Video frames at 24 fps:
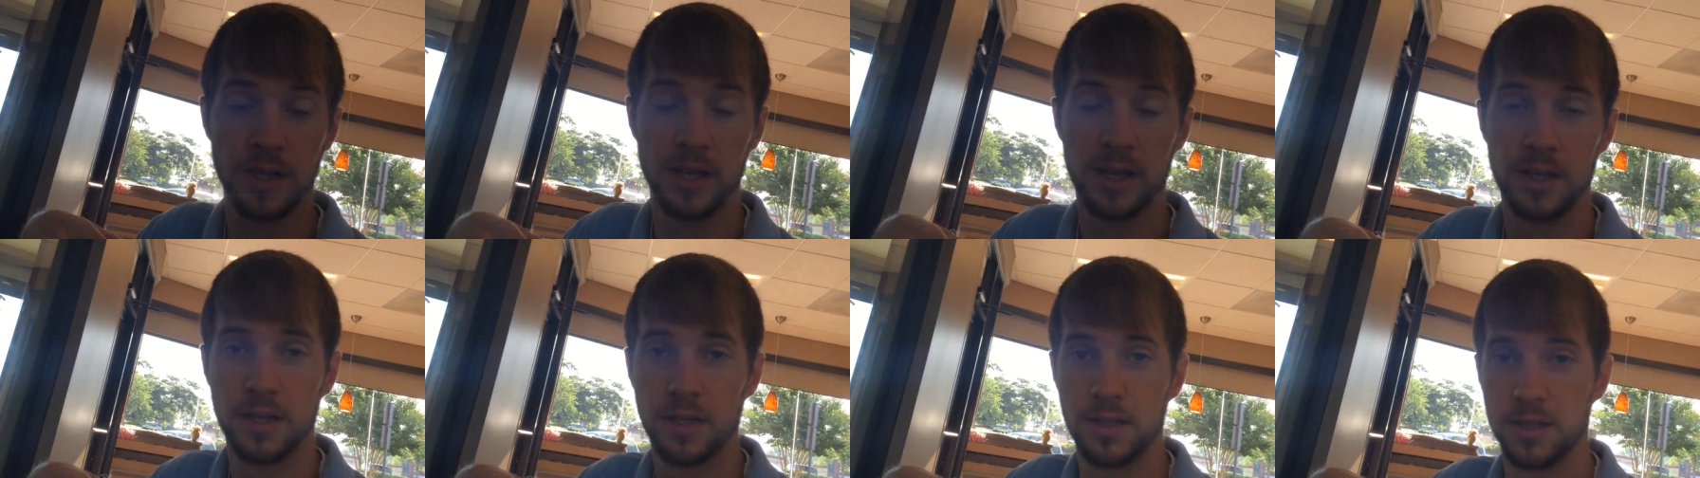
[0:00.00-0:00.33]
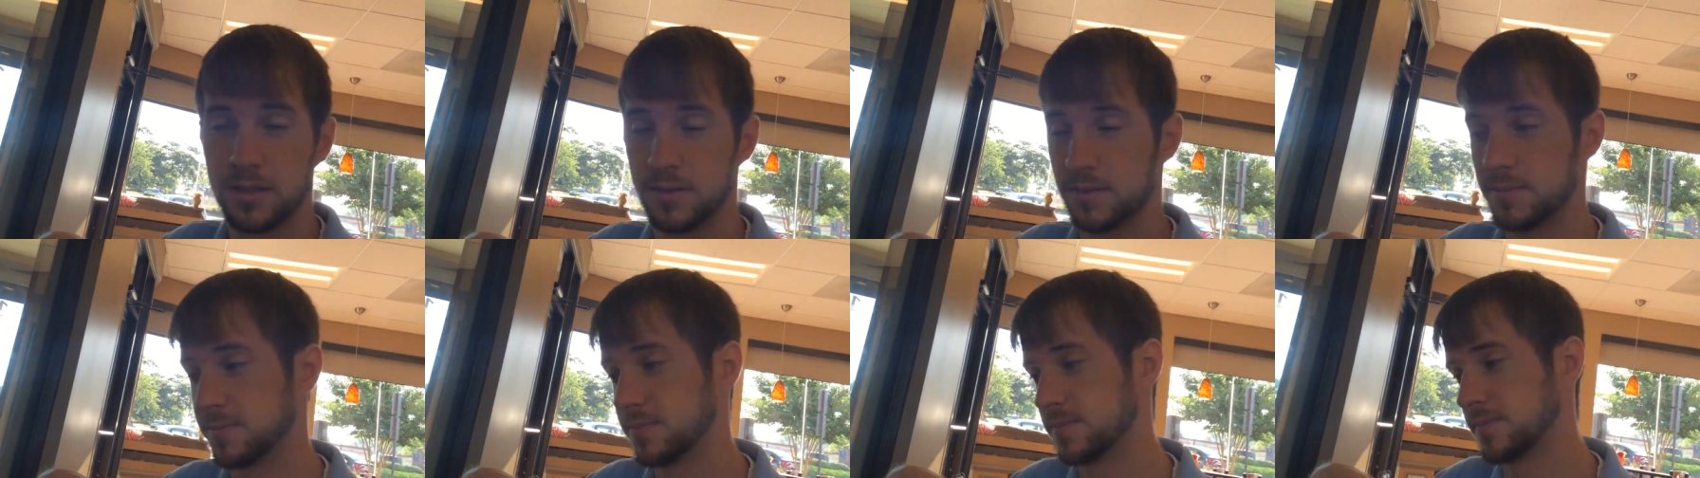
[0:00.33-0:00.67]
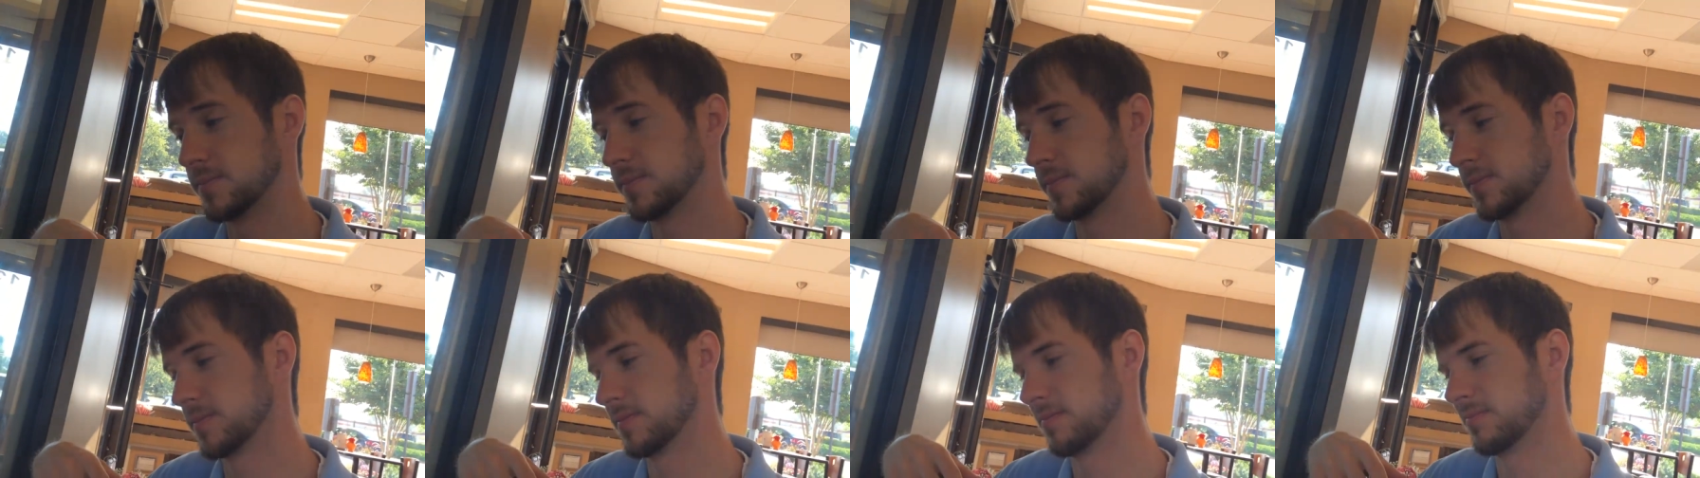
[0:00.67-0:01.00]
Little
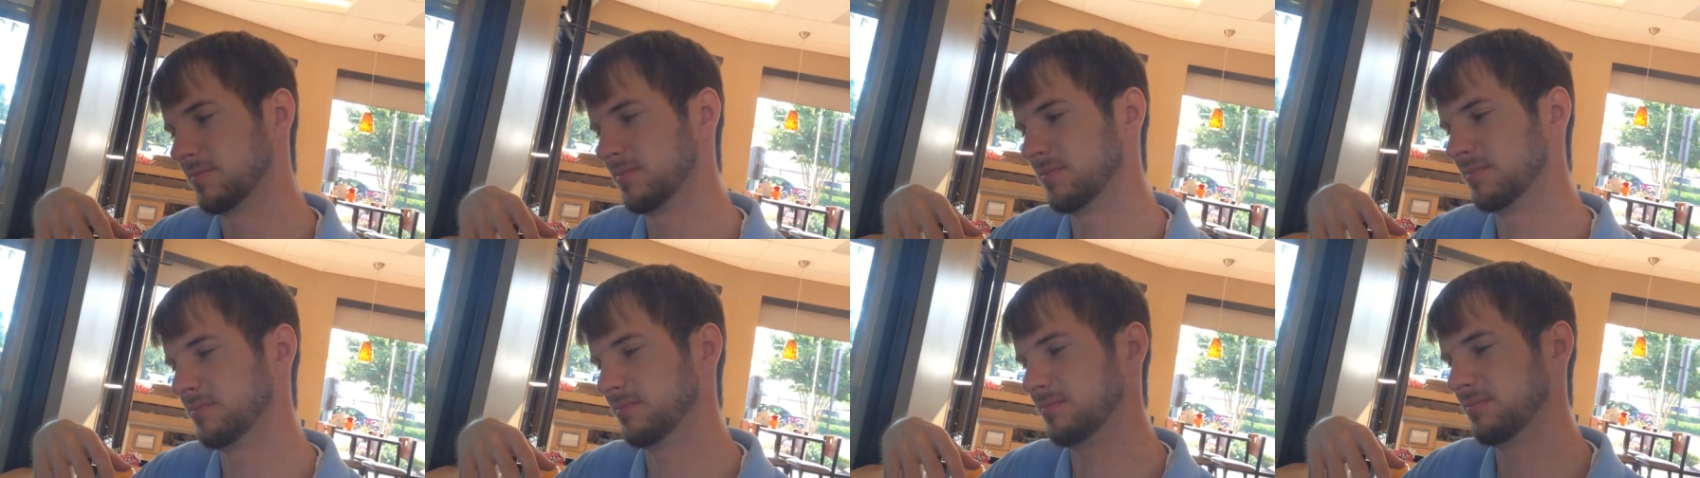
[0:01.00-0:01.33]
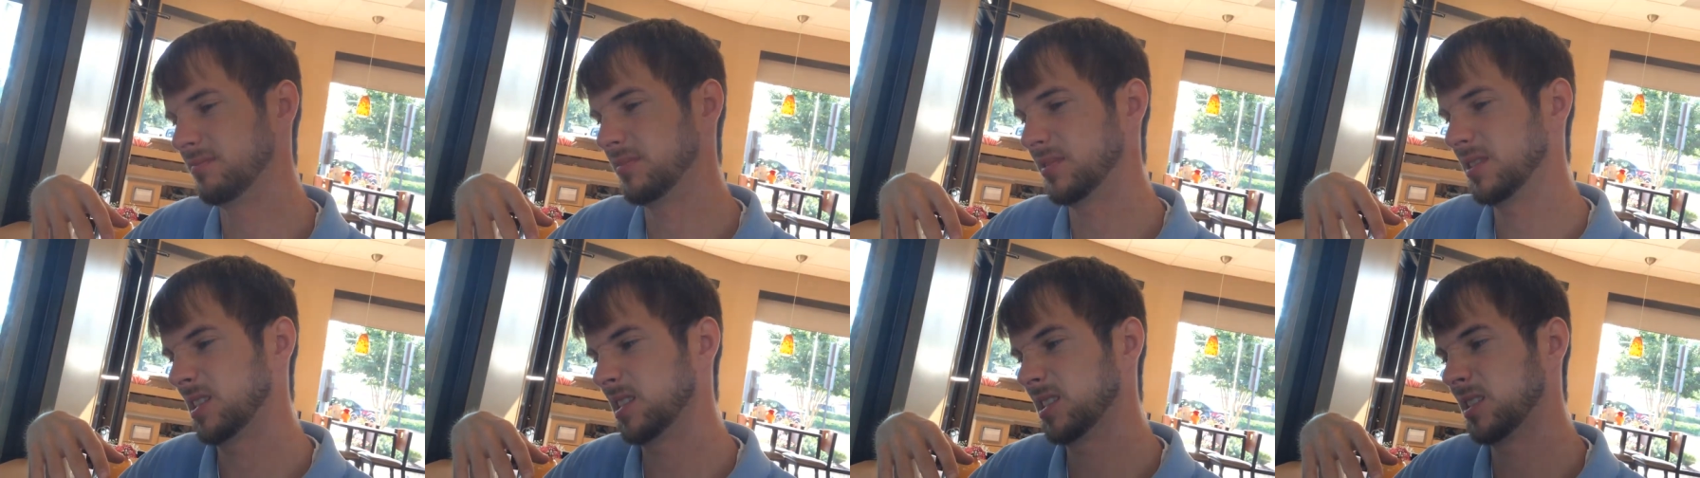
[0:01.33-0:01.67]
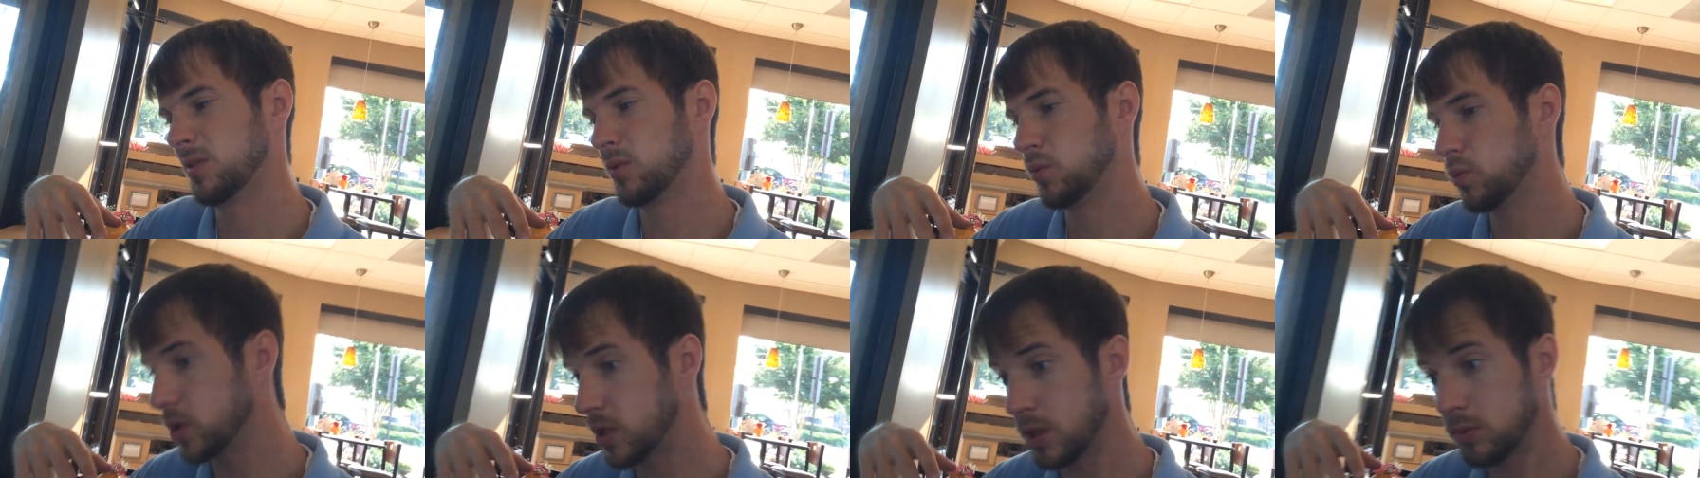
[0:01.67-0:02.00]
yucky.
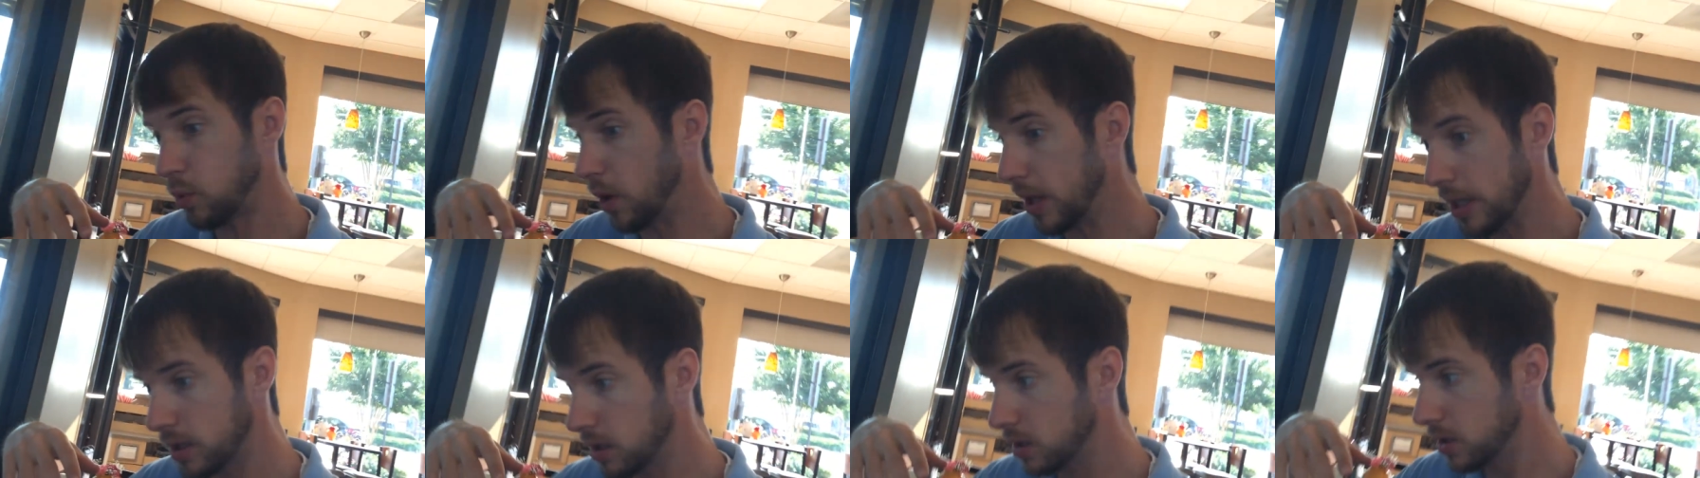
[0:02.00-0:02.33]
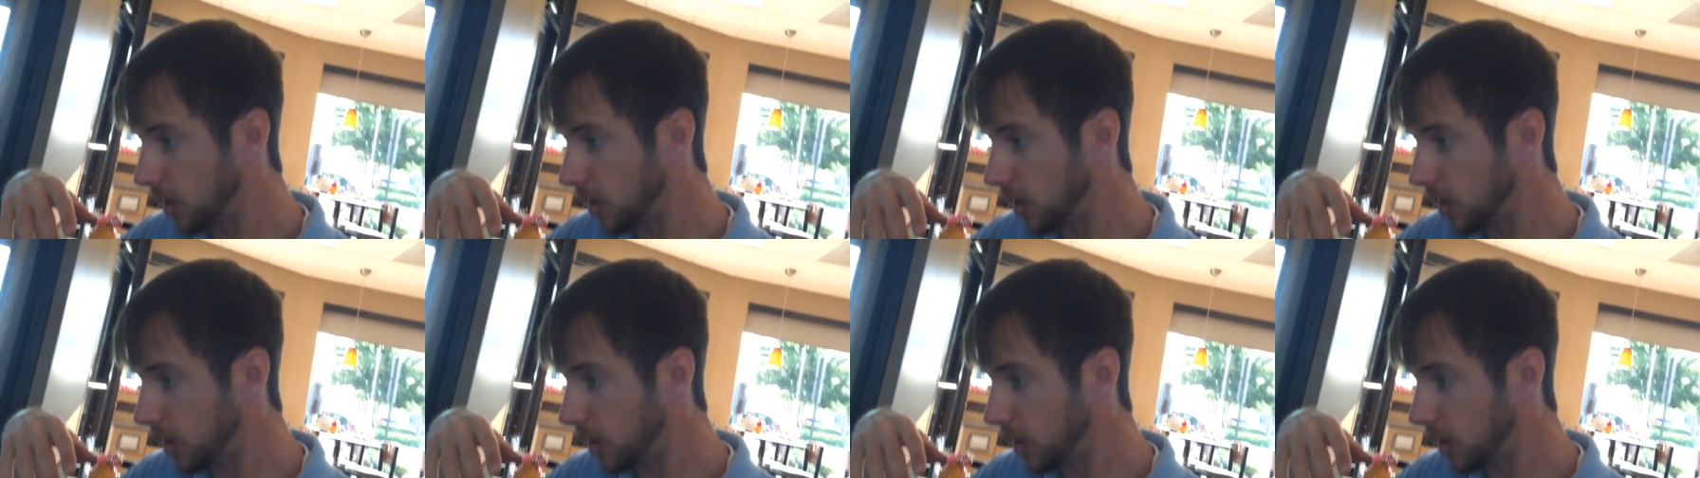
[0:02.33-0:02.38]
What? What?